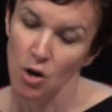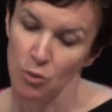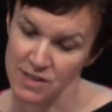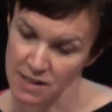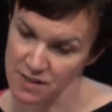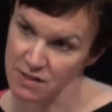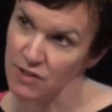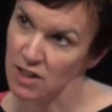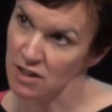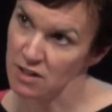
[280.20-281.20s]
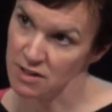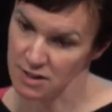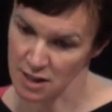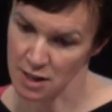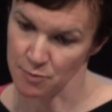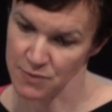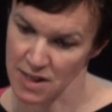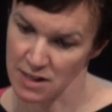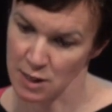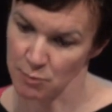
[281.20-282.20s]
What else have we learned
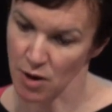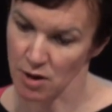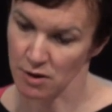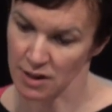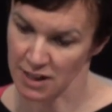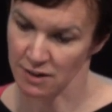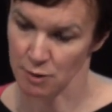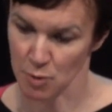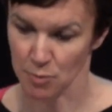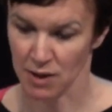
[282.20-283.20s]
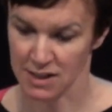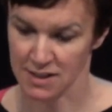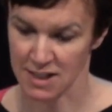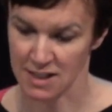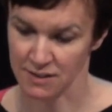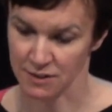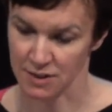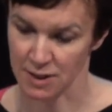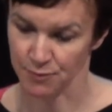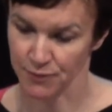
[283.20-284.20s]
taking part in the Mobilise-D
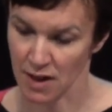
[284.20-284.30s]
study?